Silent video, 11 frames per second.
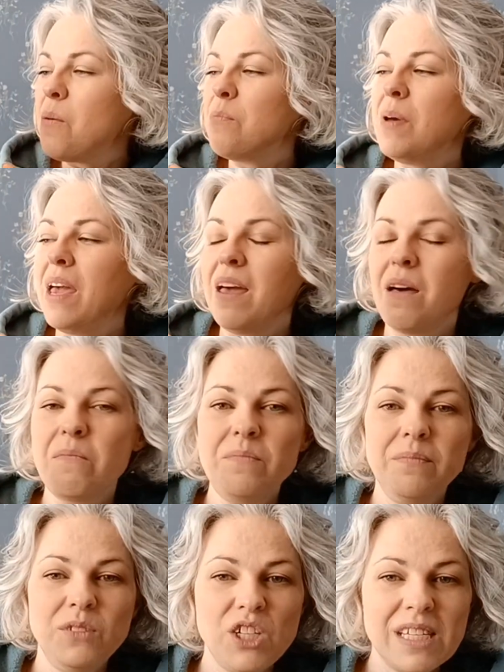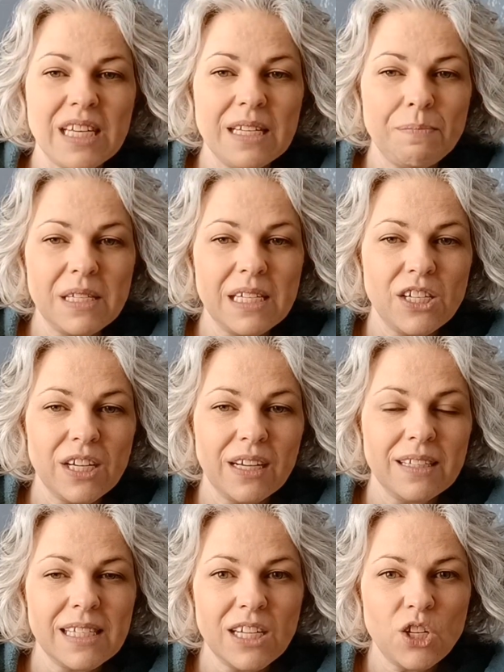Pam, just keep stitching,
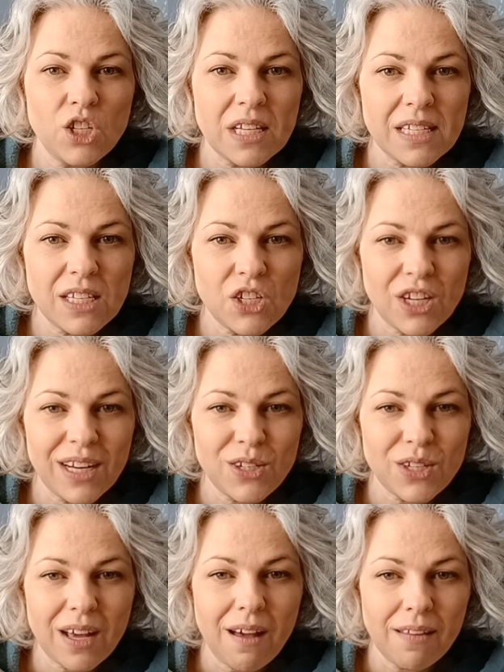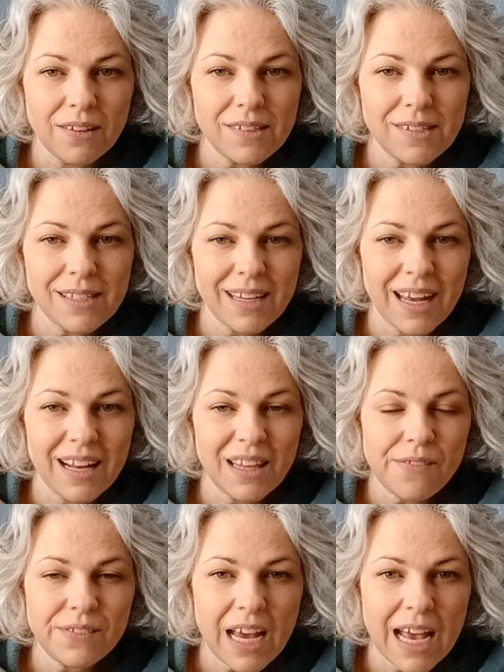stitched this and changed the colors. I'd
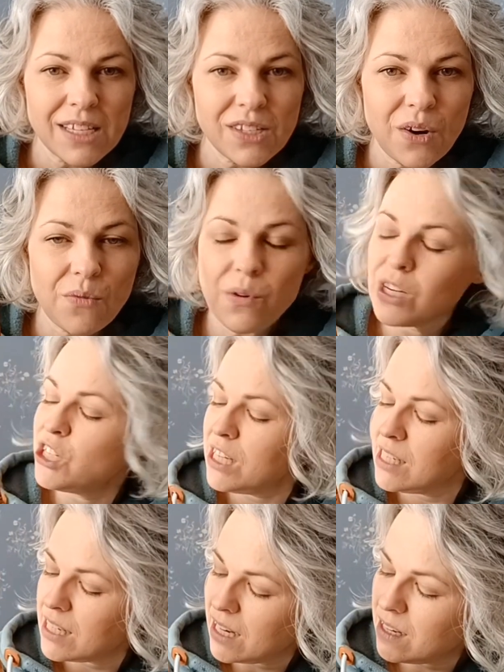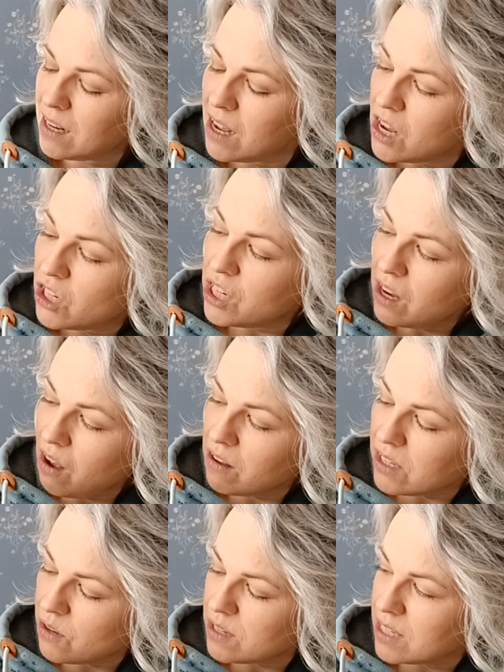love to ask her what she did. She
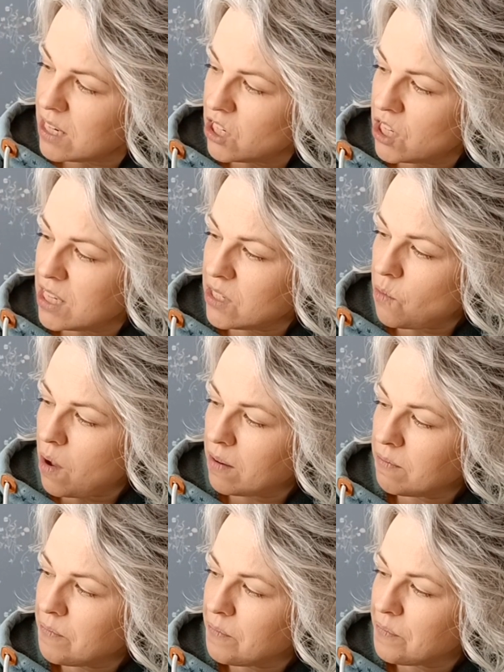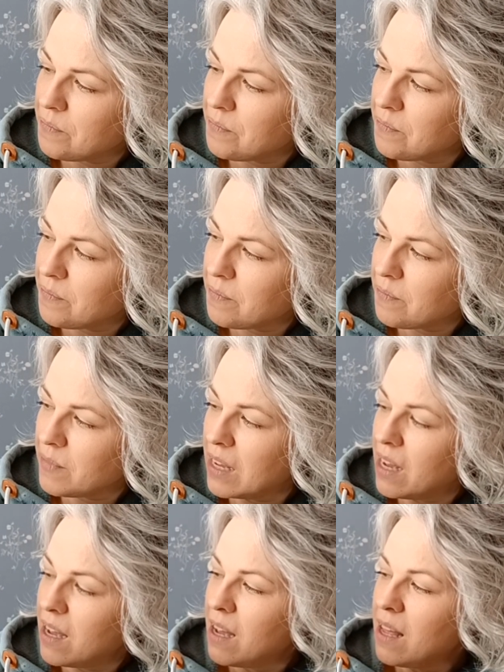also stitched this one.
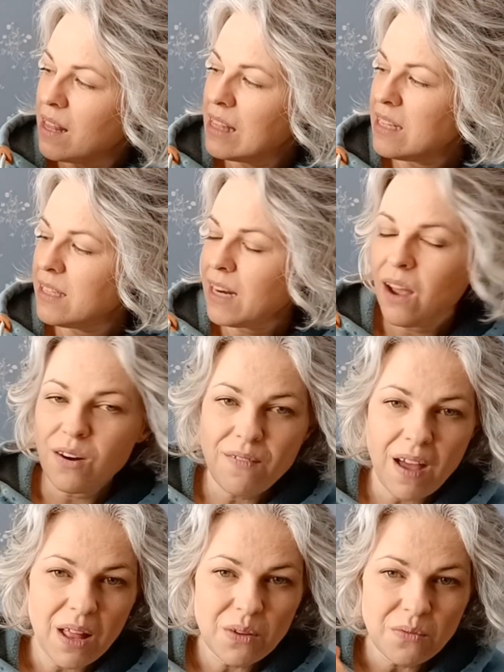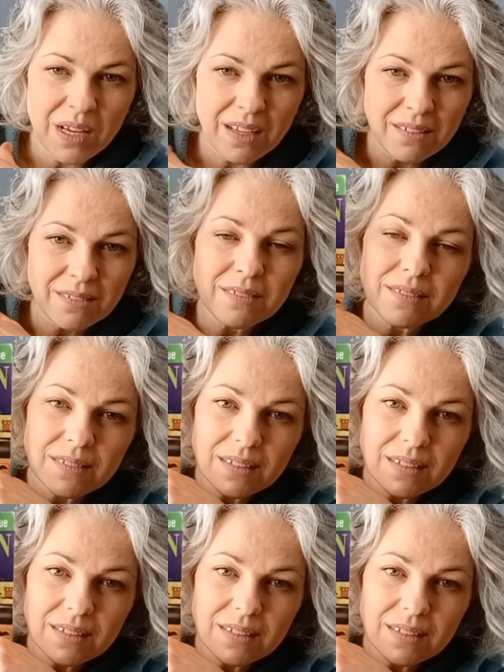This Town of Halloween.